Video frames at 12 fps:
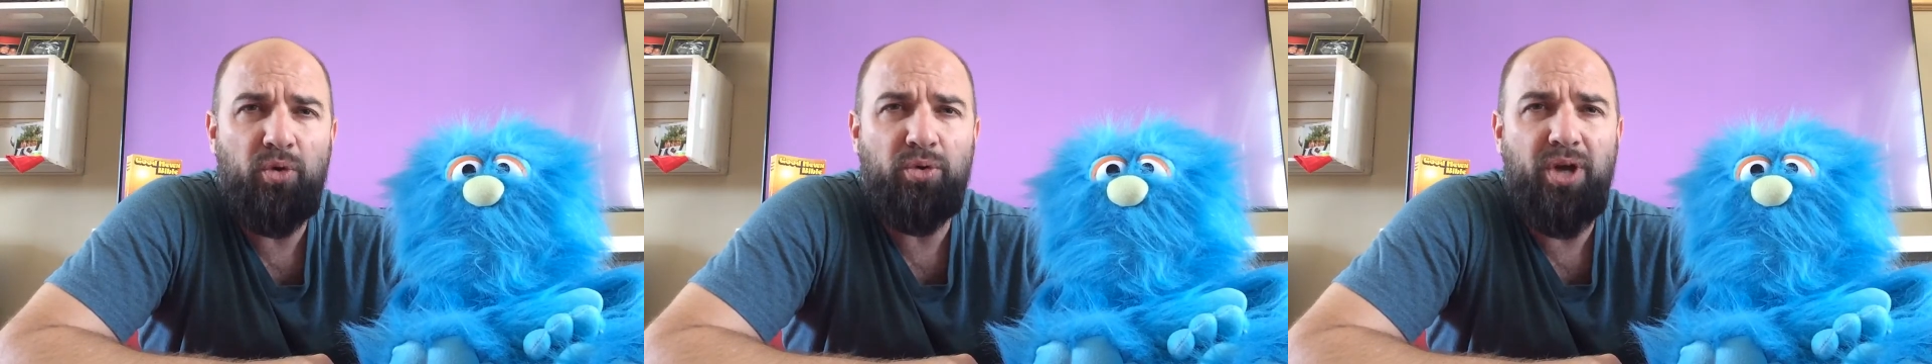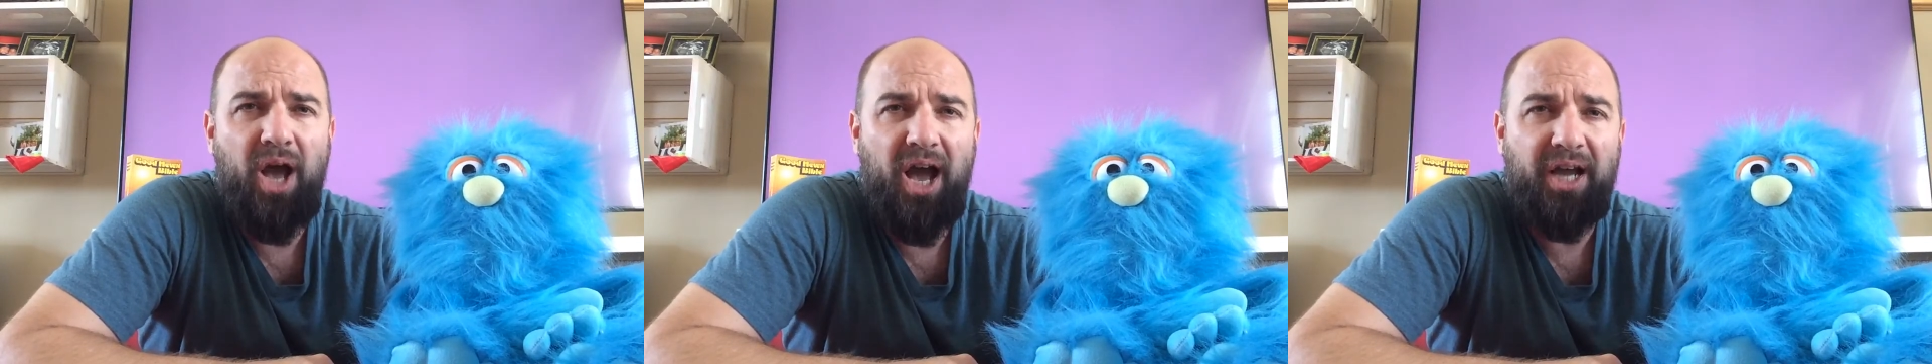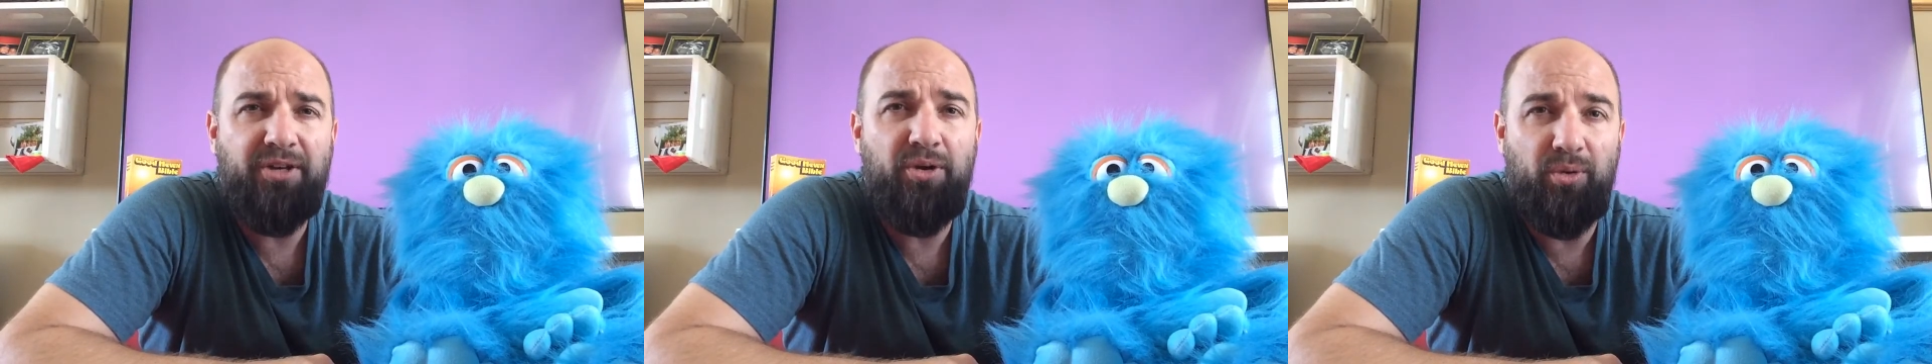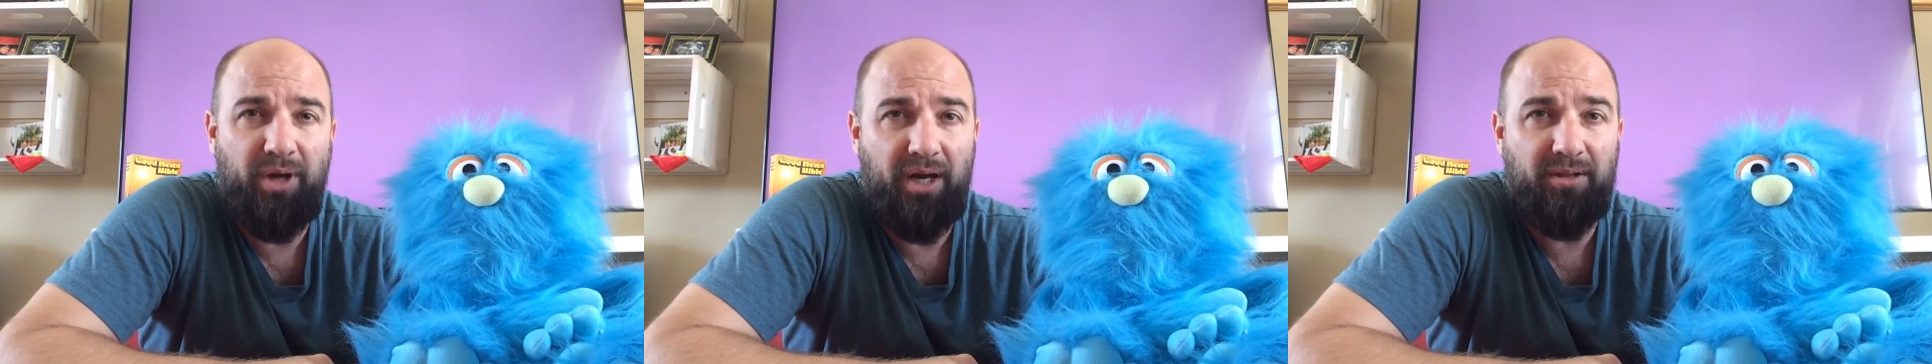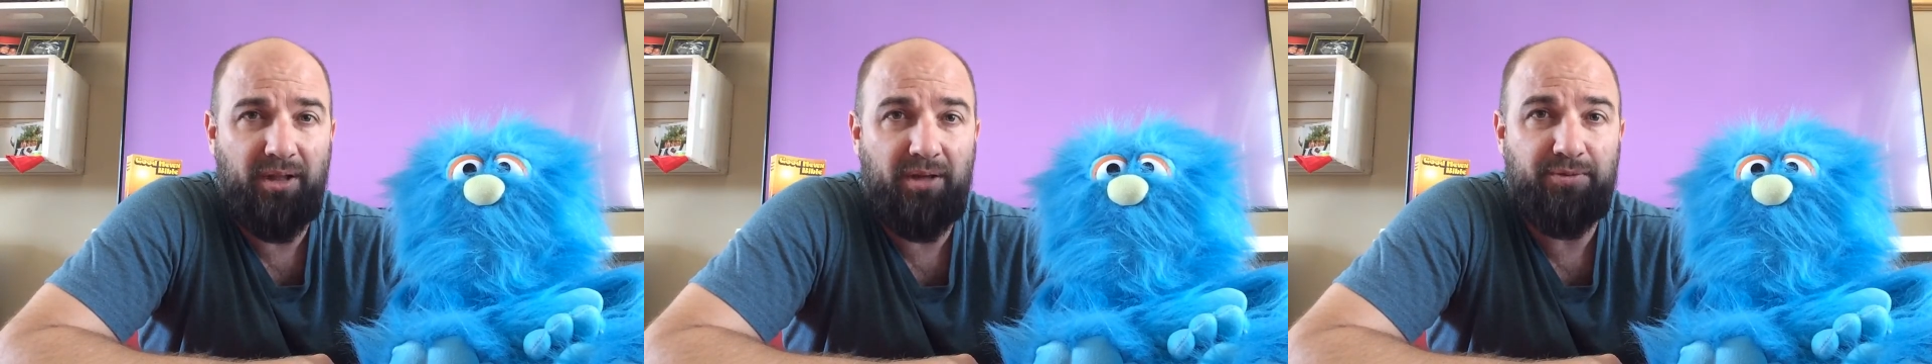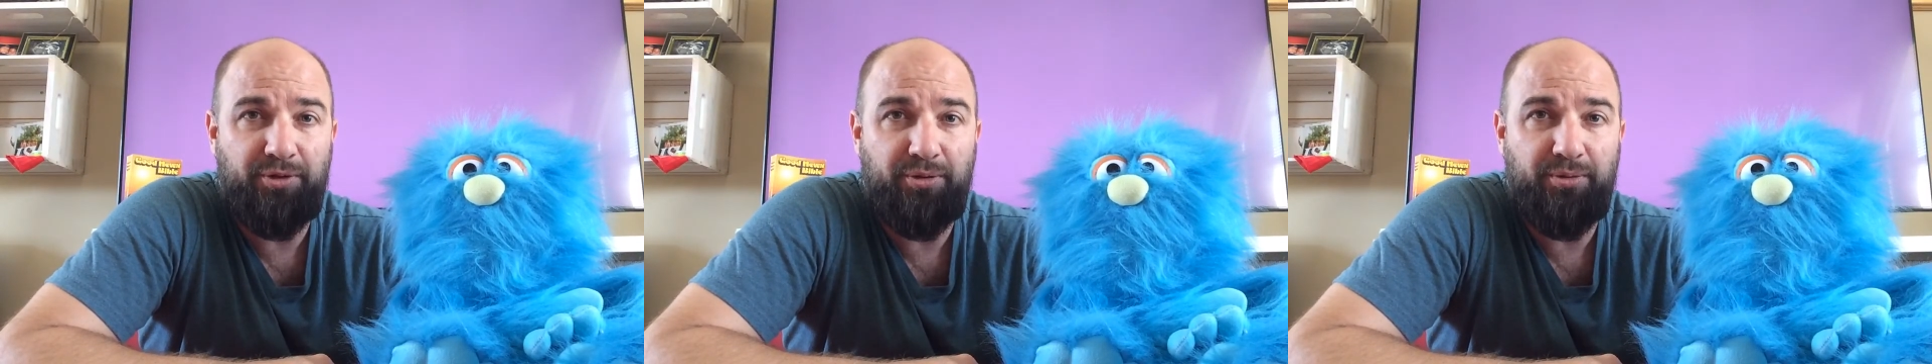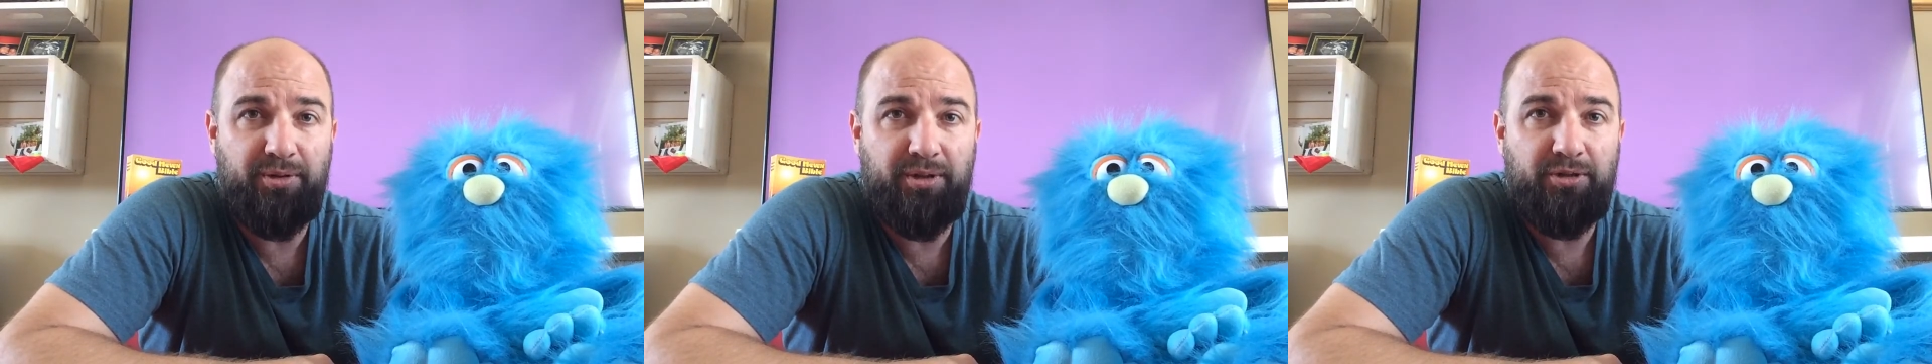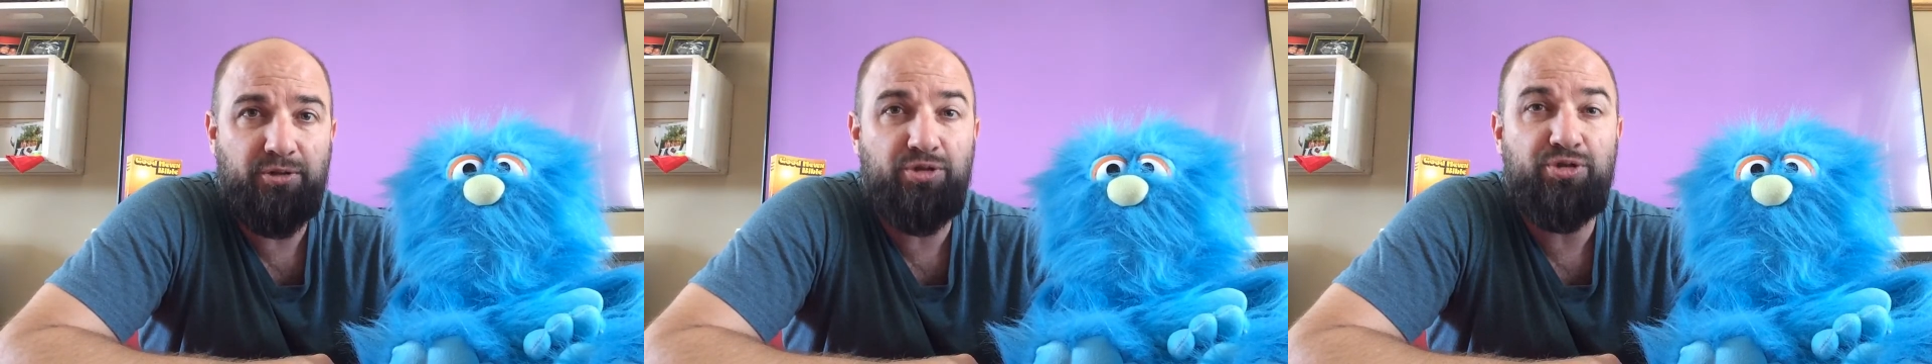Well, I know God loves you
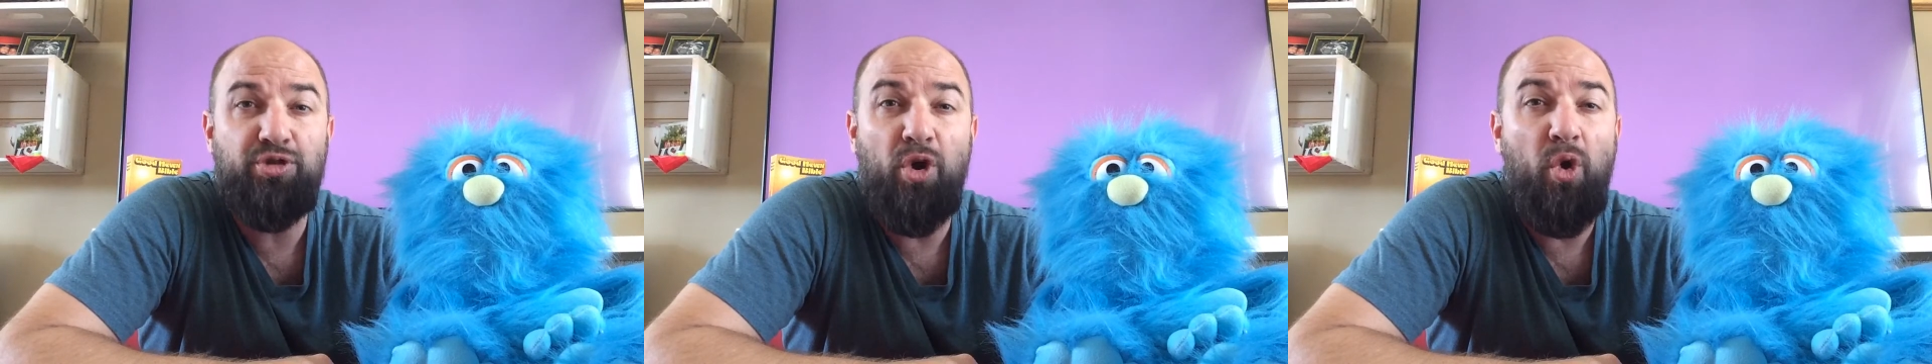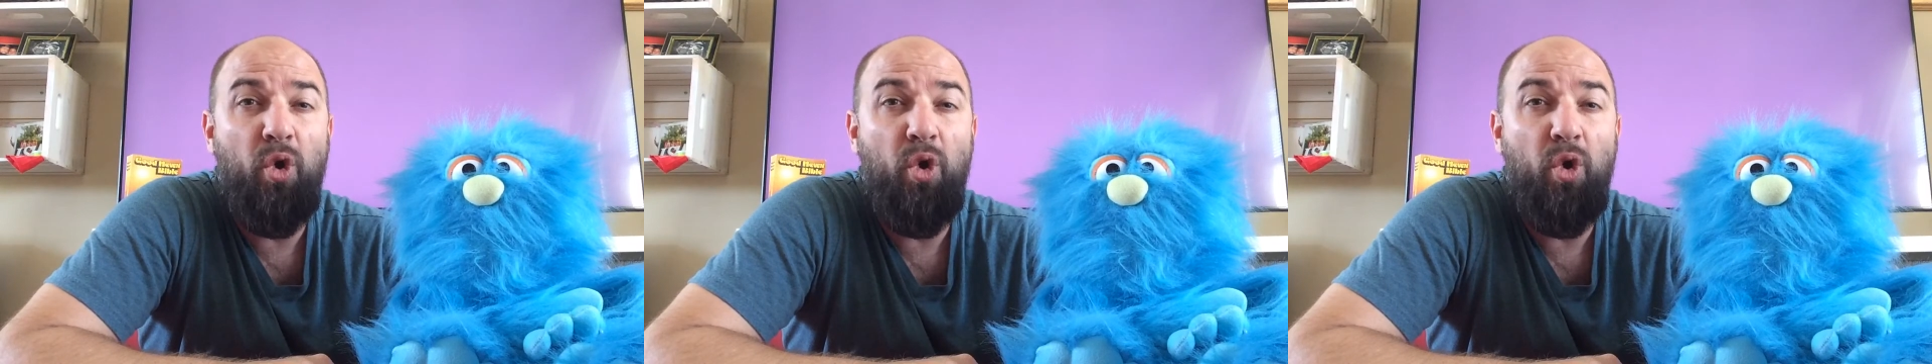so